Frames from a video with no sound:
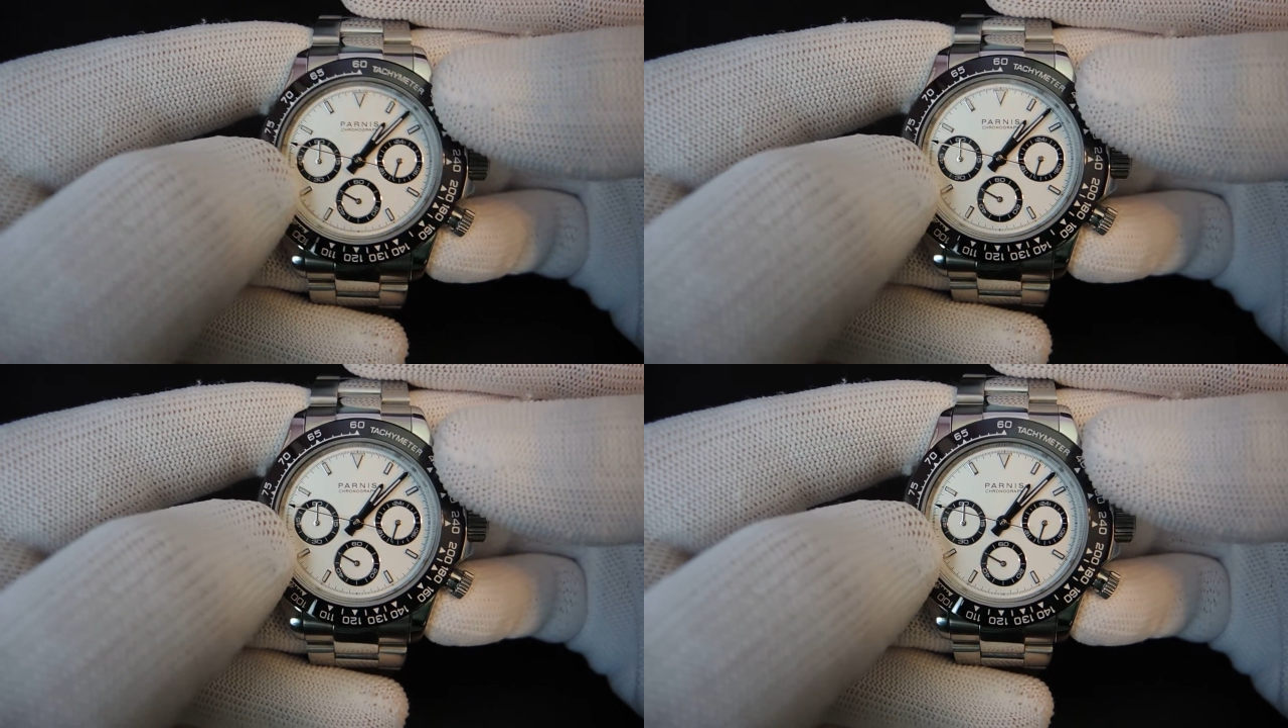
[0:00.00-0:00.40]

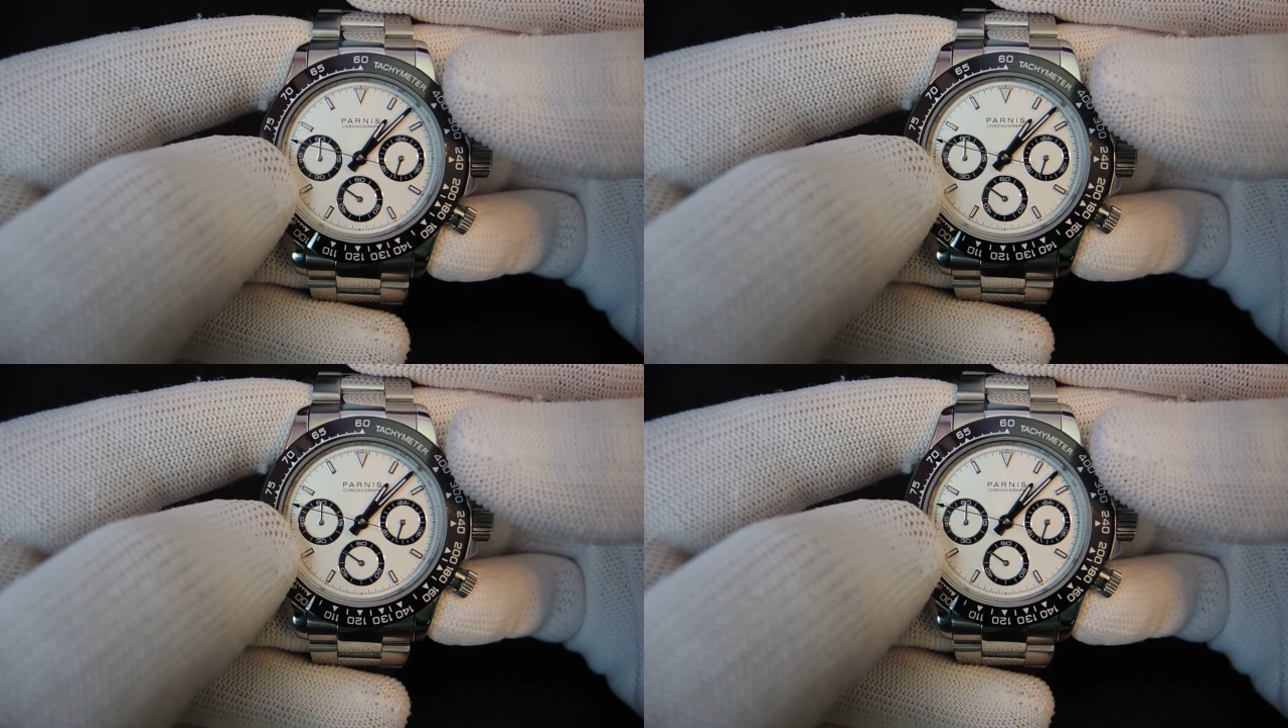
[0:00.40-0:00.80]
in a
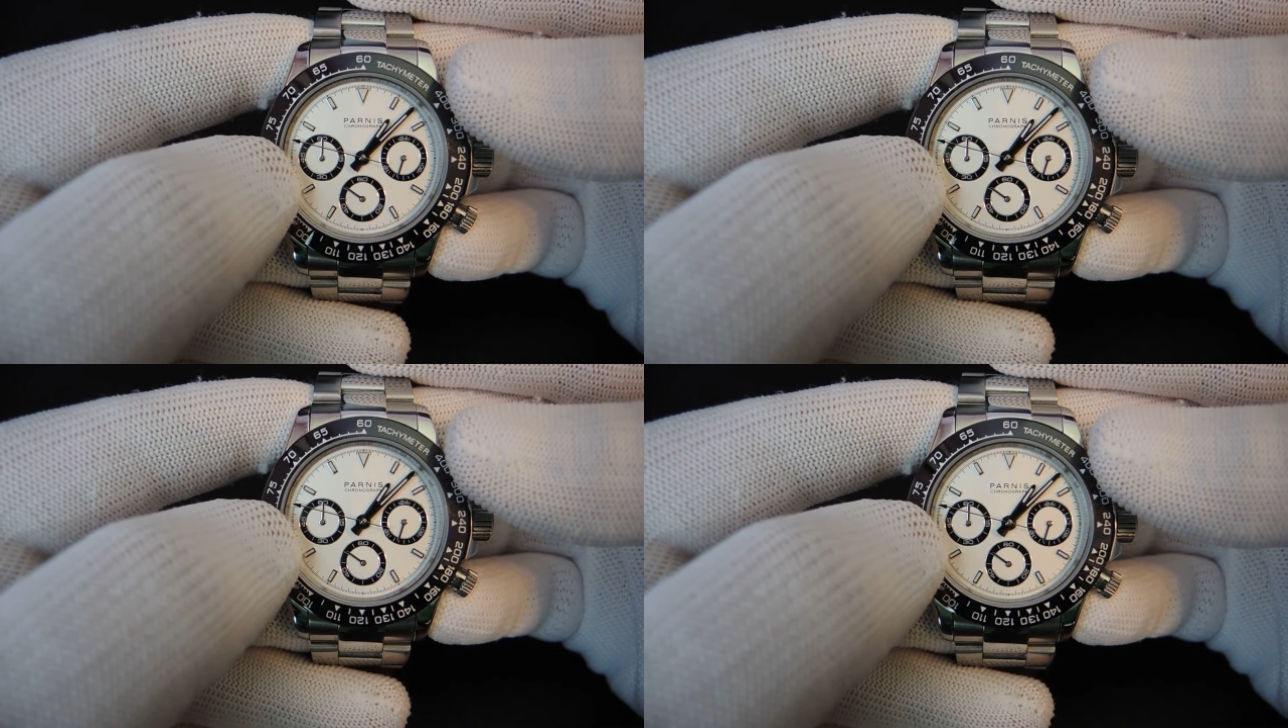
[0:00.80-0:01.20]
minute,
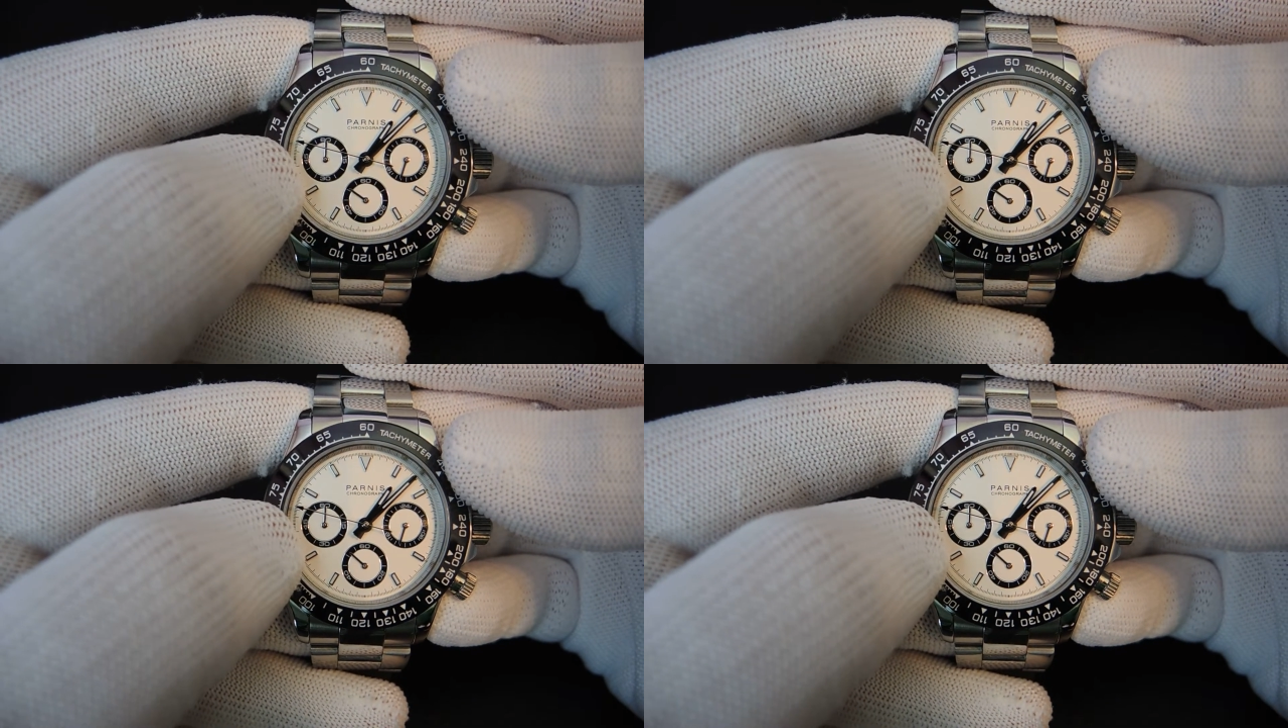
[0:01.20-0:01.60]
or
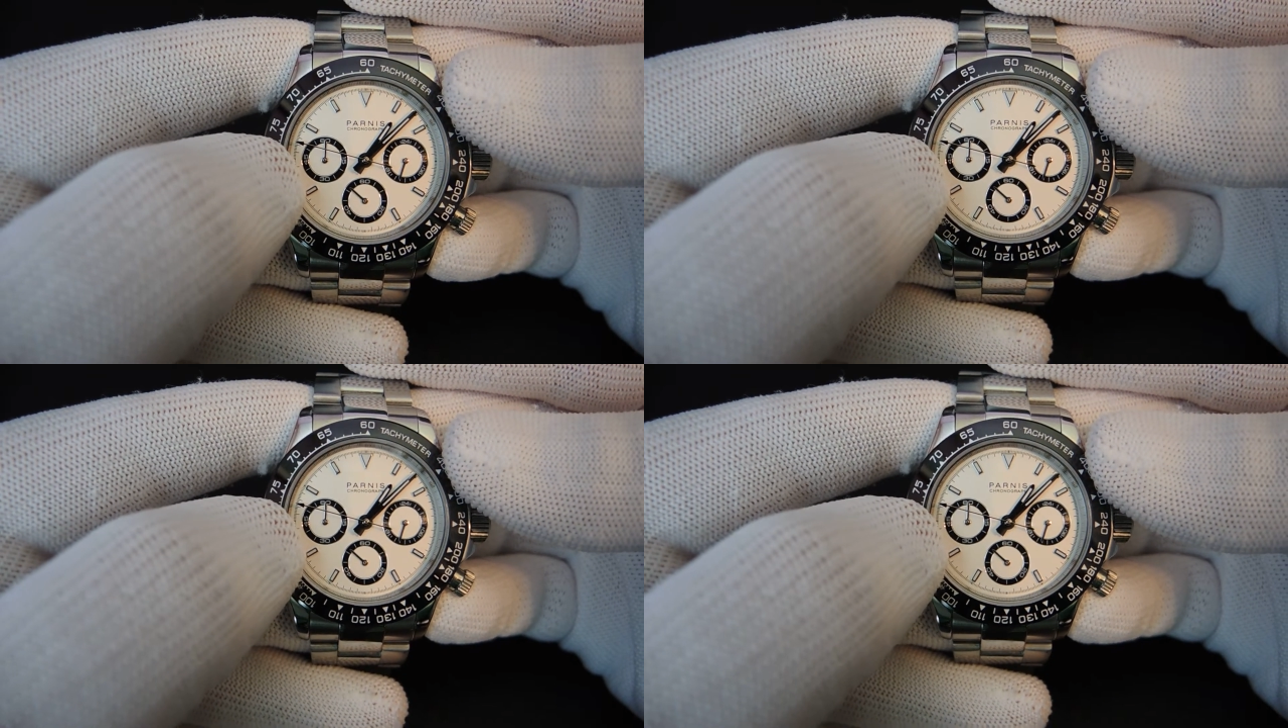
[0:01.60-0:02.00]
in an hour.